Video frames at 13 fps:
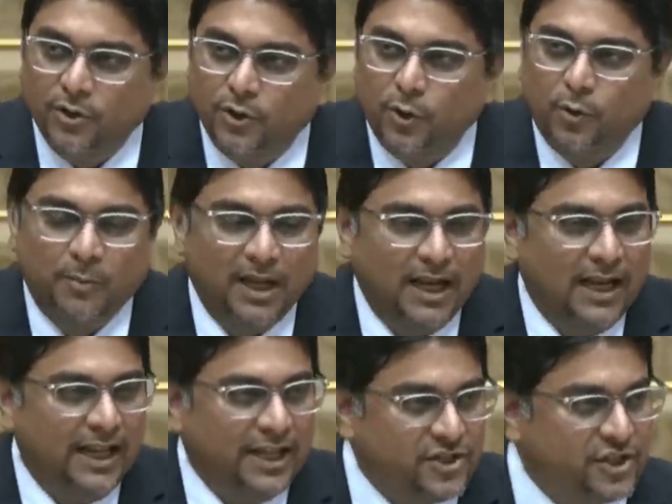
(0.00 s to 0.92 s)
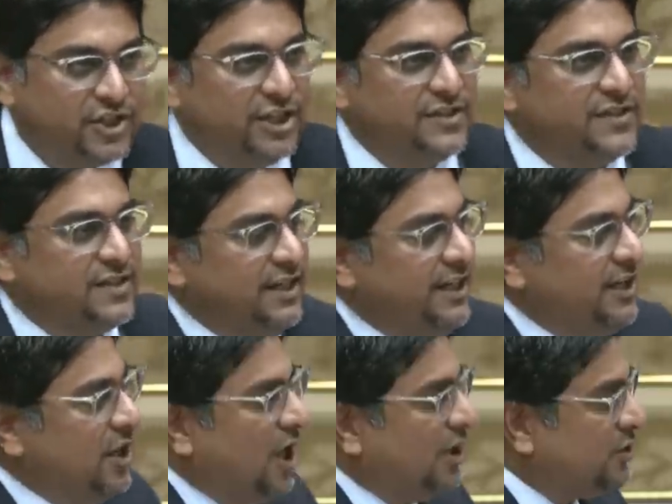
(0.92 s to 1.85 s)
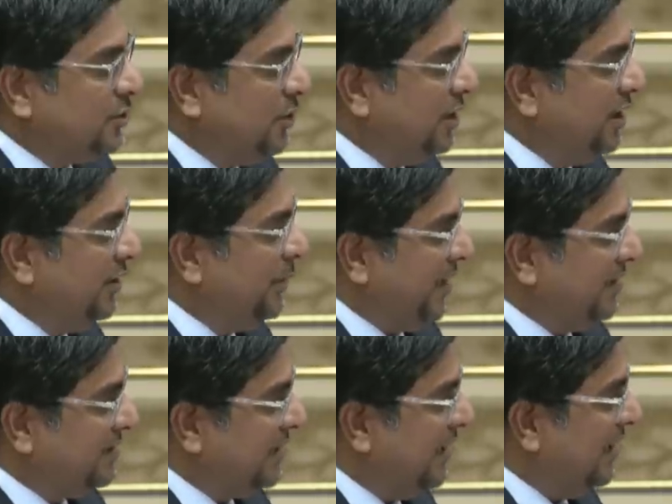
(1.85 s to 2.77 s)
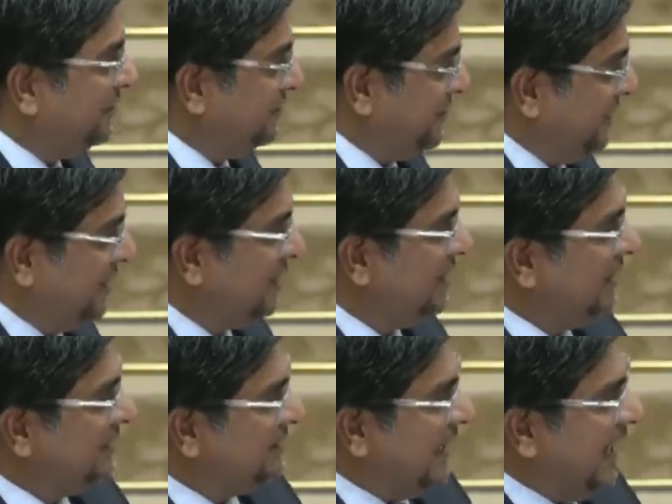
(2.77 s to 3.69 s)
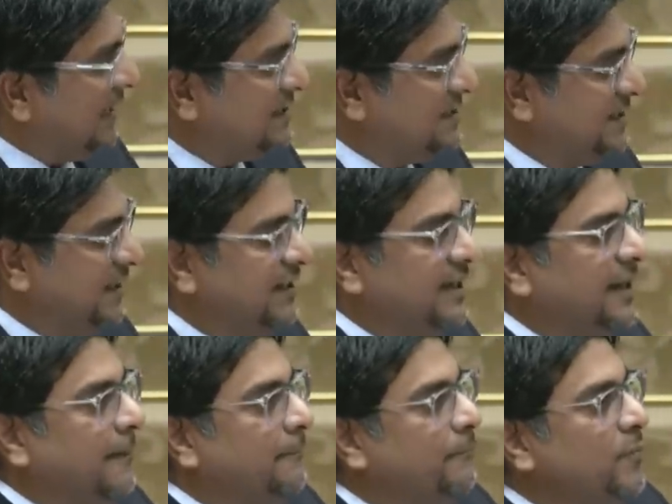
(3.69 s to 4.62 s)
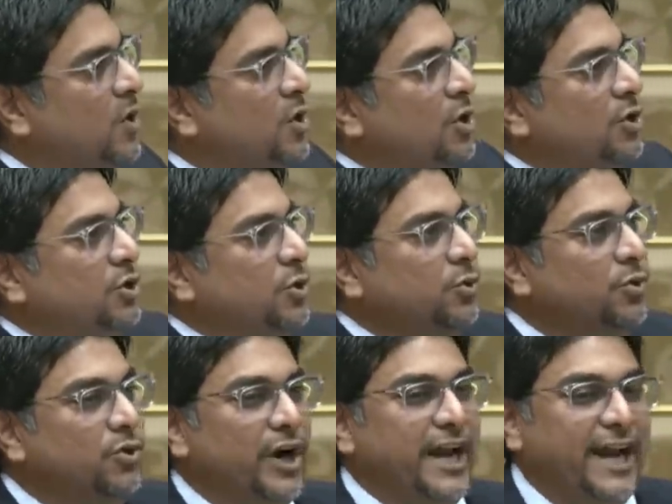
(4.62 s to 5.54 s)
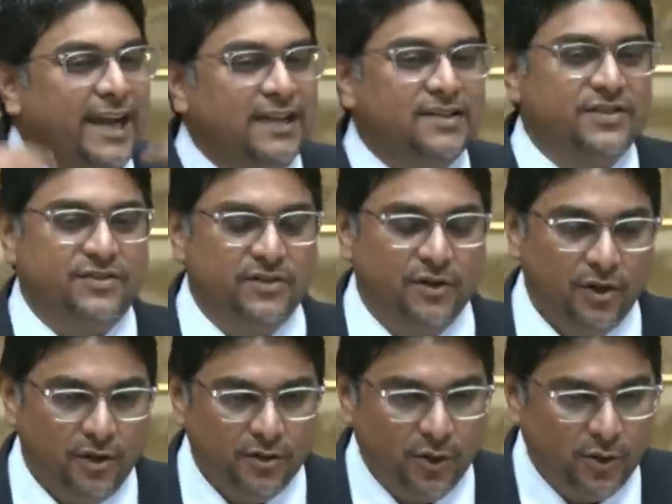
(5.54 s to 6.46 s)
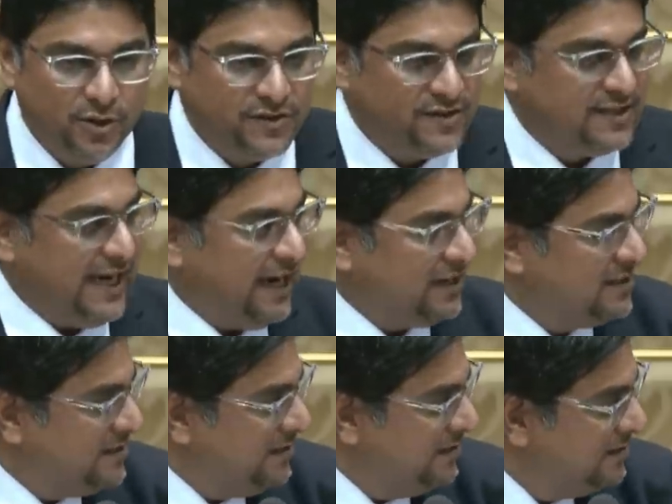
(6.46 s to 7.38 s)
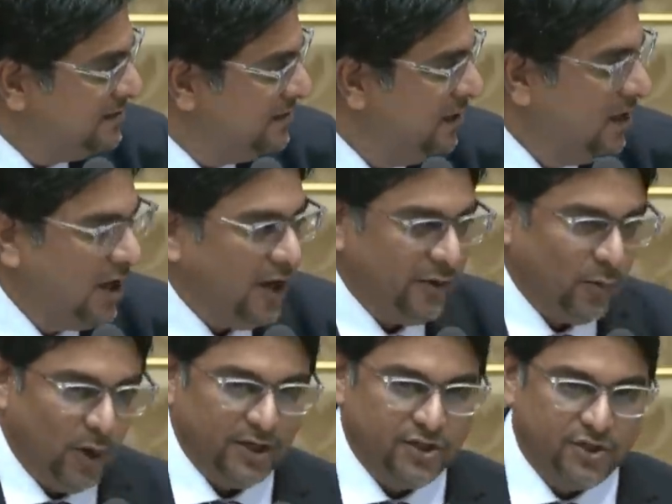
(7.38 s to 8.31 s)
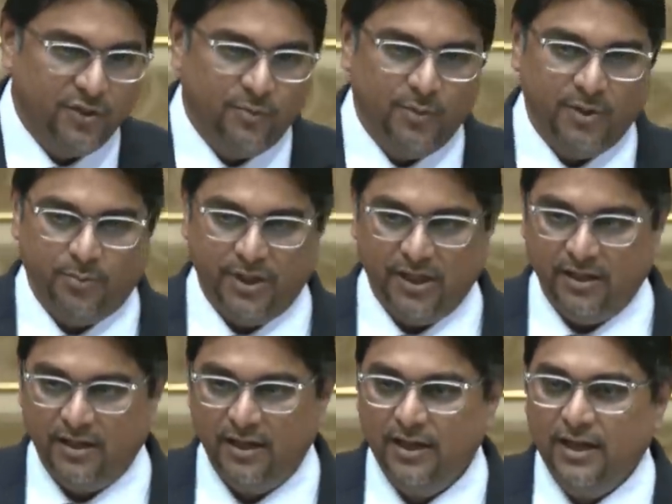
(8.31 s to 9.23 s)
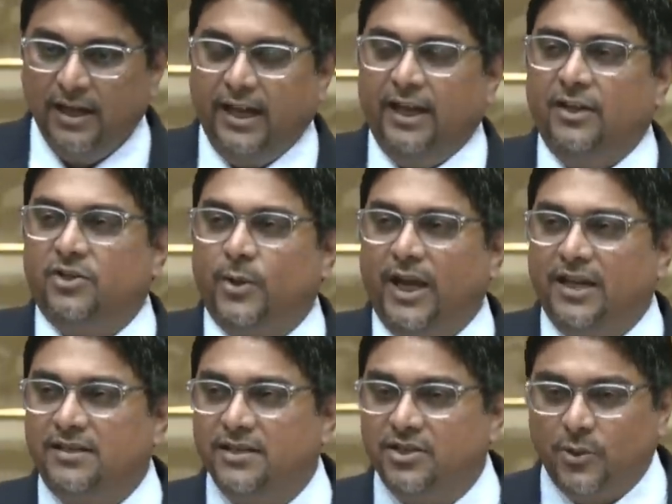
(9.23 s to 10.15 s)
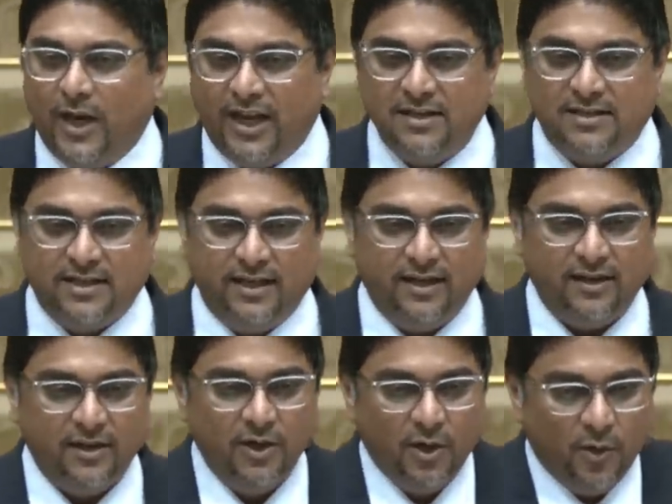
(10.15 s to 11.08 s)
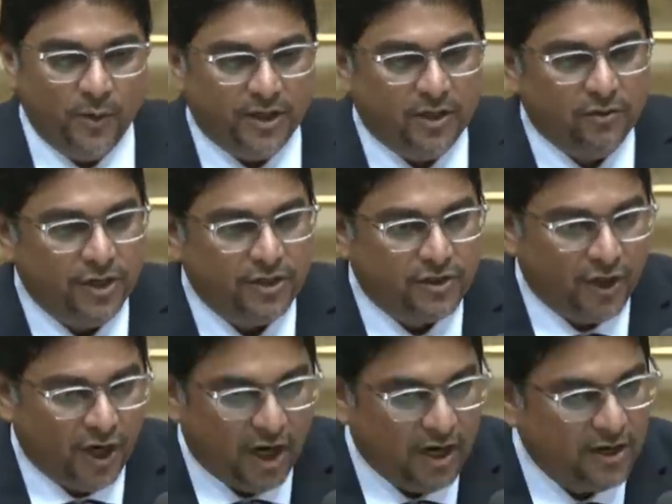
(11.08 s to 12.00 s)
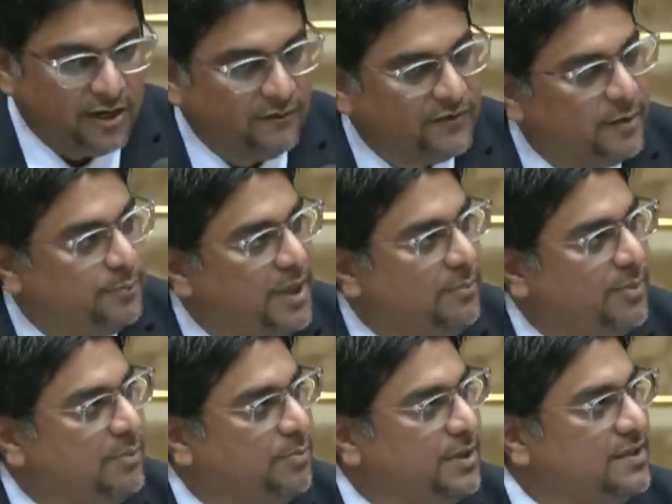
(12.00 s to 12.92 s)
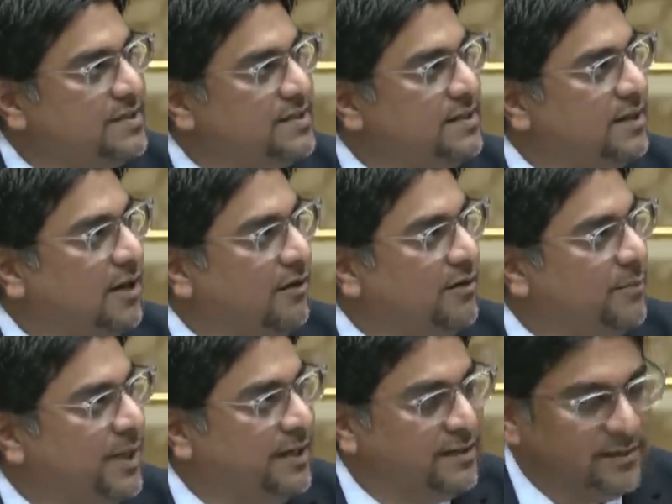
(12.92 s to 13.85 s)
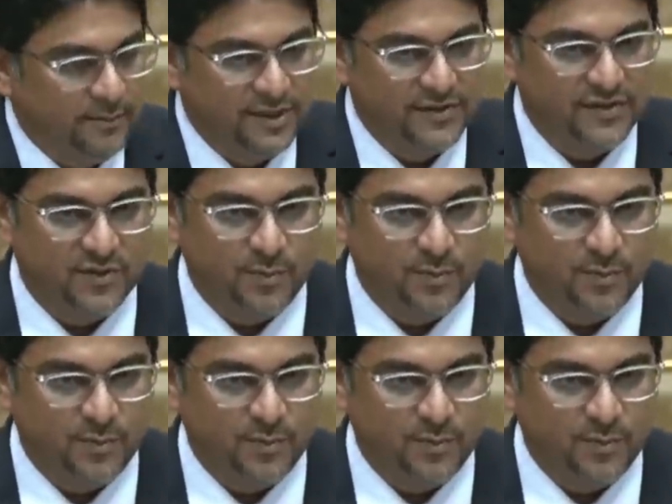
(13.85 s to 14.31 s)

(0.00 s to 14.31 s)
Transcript: You maliciously not only went after taxing them, you raised those taxes on what should be paid. In 2020, with the return of the PPPC government, Mr.